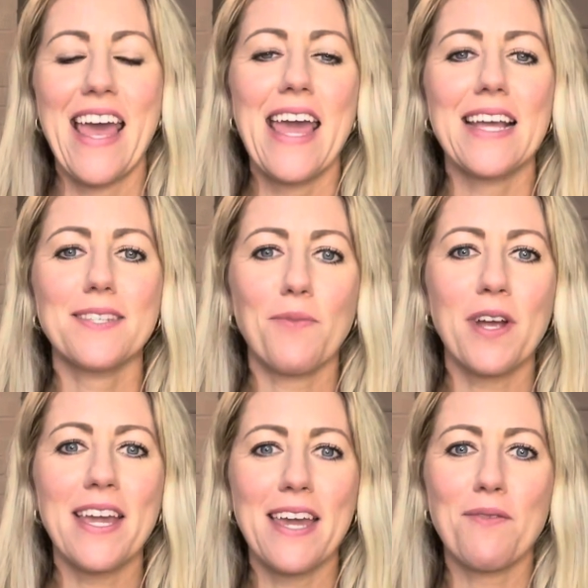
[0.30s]
Hey, it's
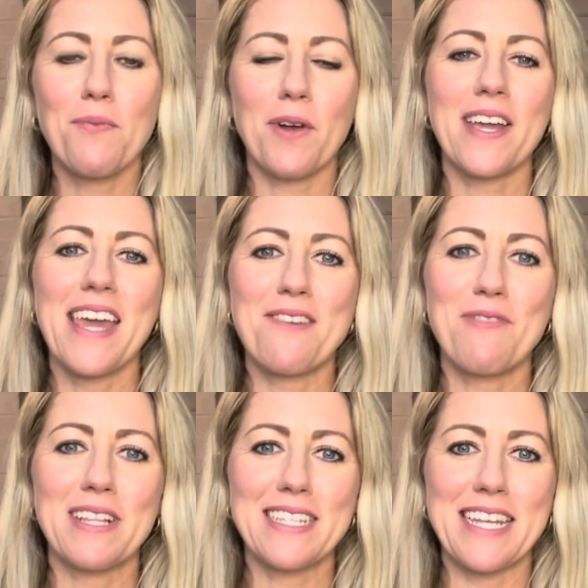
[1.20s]
Morgan King with Morgan King
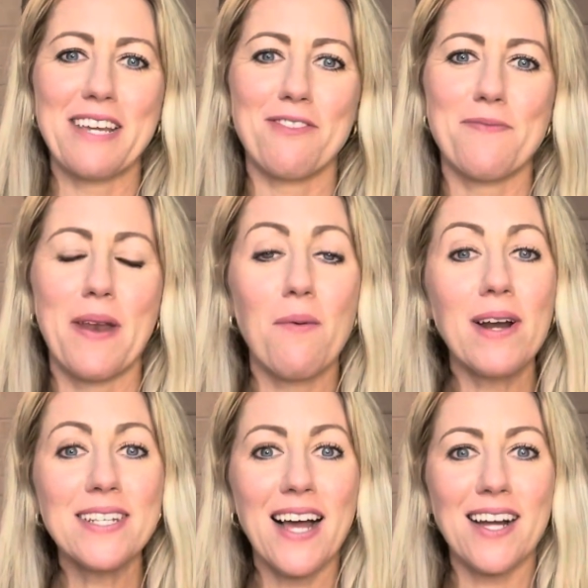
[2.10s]
Real Estate Group, and I want
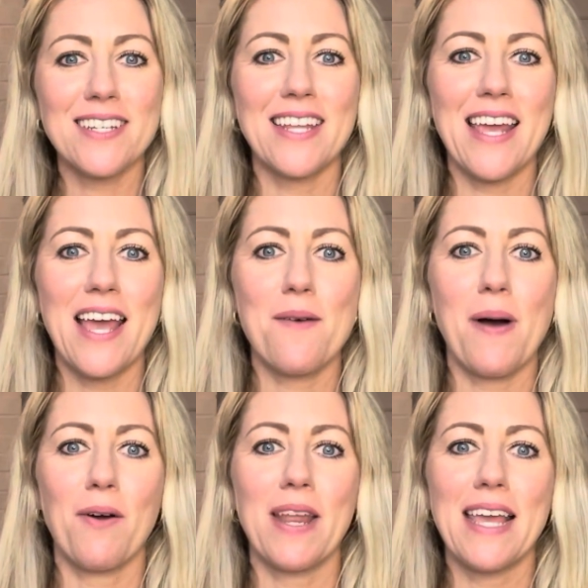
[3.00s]
to talk today
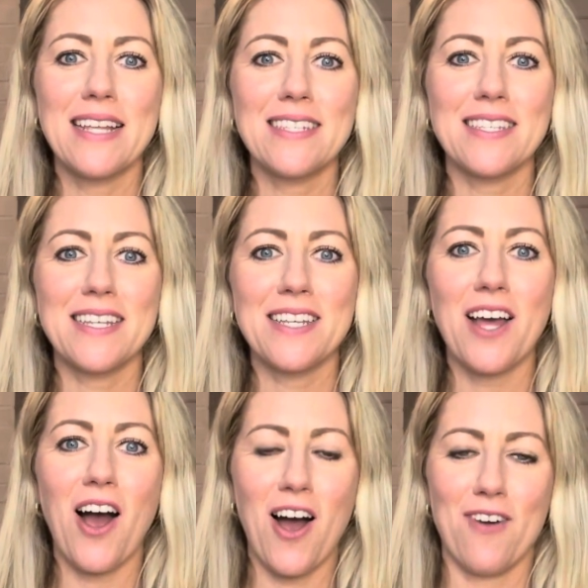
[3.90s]
about instant
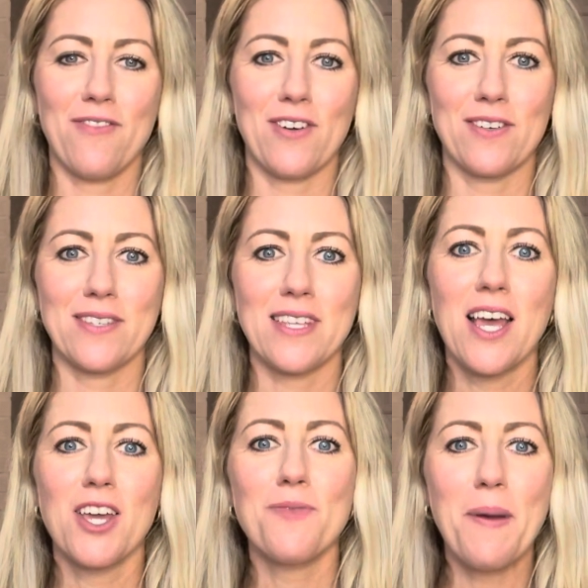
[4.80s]
offers.
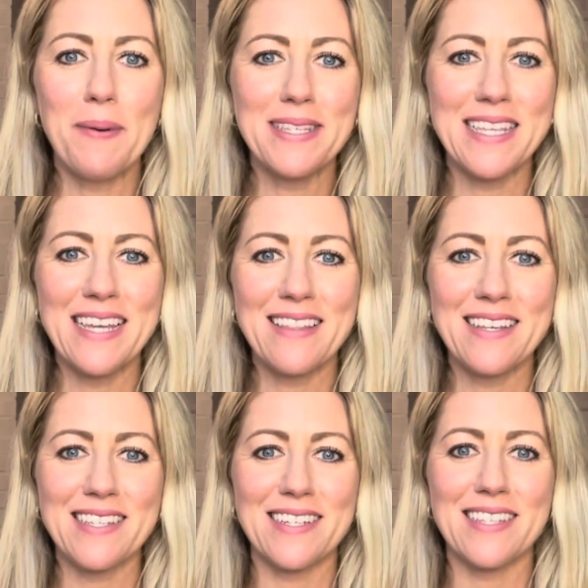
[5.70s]
You might be seeing
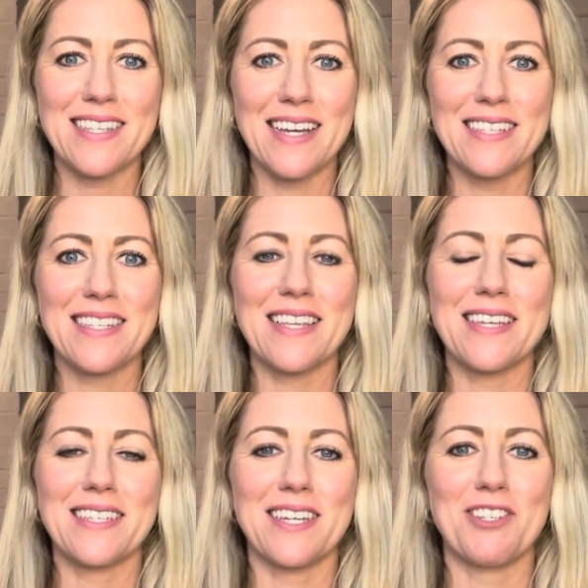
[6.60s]
this on sites
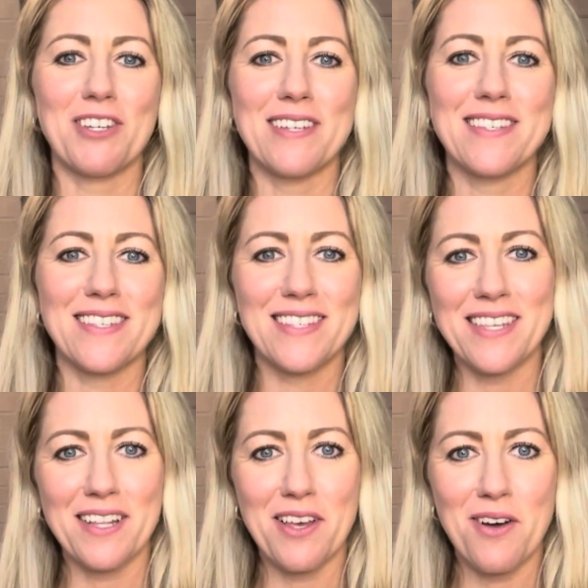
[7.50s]
such as
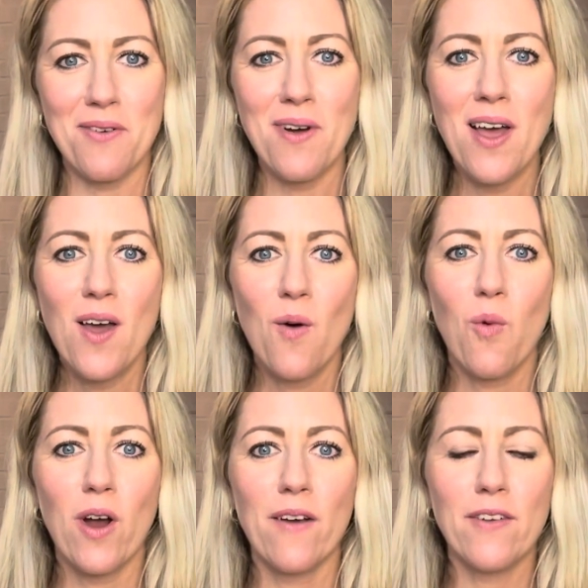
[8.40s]
Zillow,
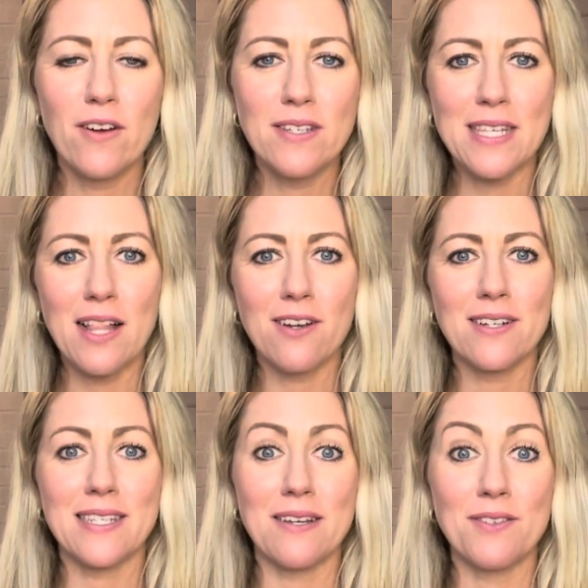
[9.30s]
where if you're a seller,
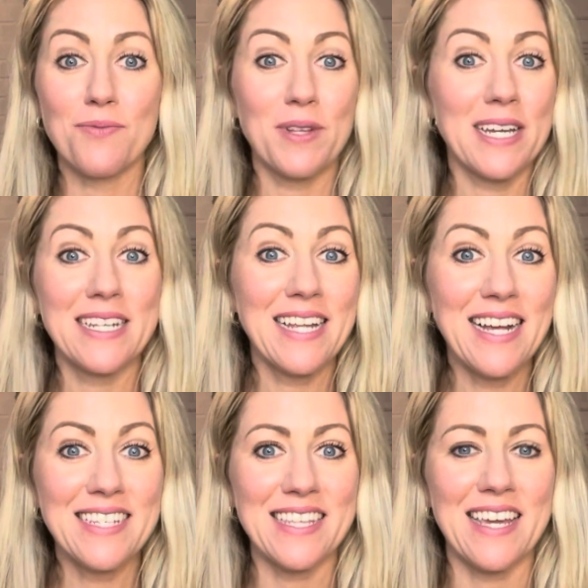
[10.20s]
it sounds really
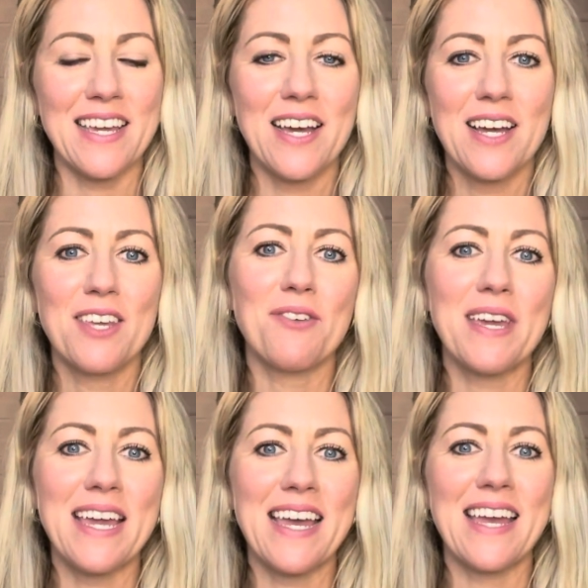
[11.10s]
enticing. You
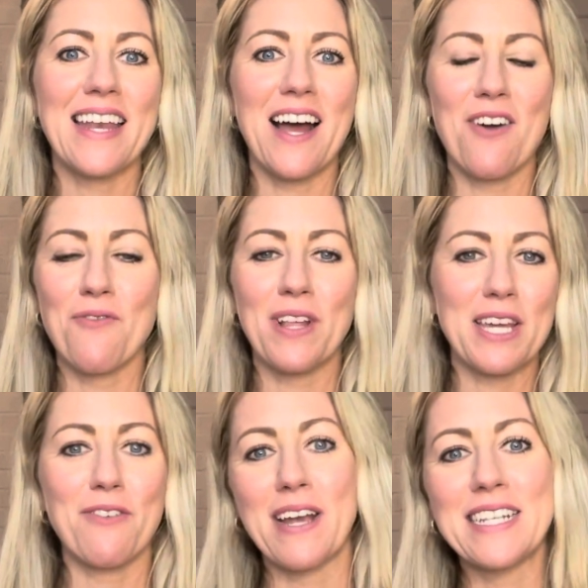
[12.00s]
can get a really
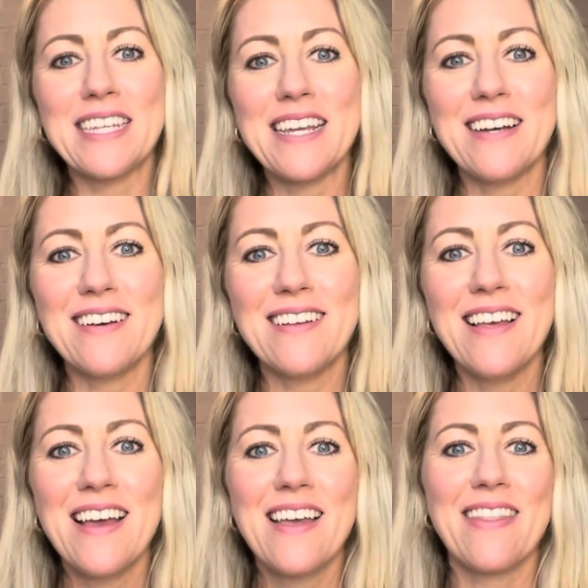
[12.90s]
great deal,
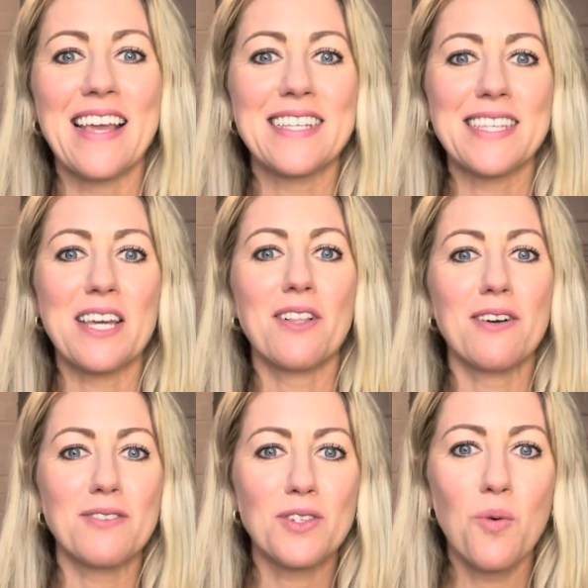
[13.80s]
things can
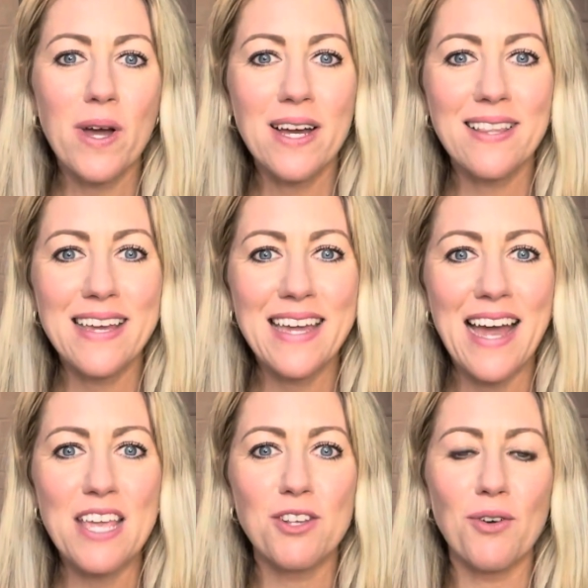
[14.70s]
close quickly,
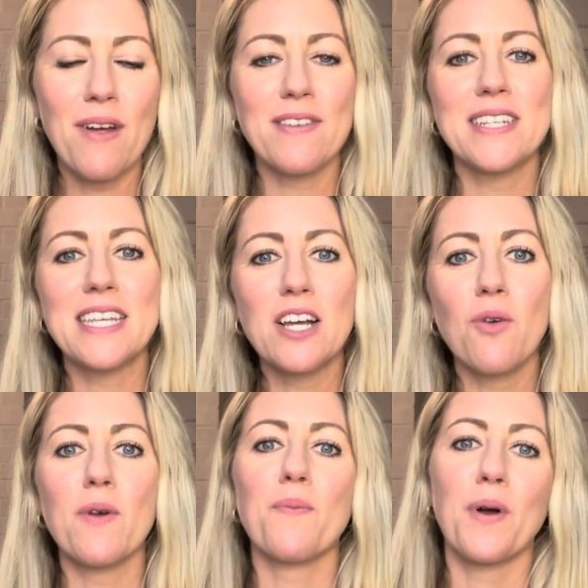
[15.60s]
and you don't have to deal
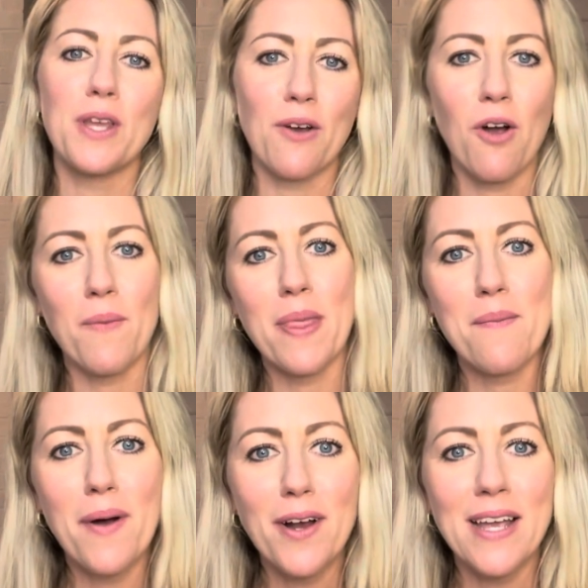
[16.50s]
with putting your home on the
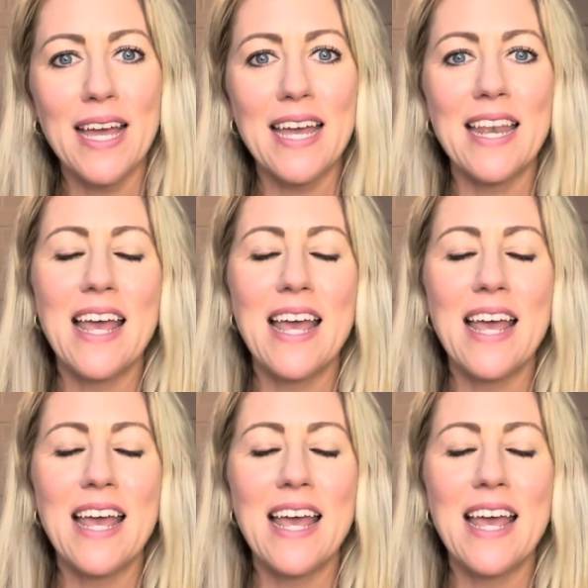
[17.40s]
market.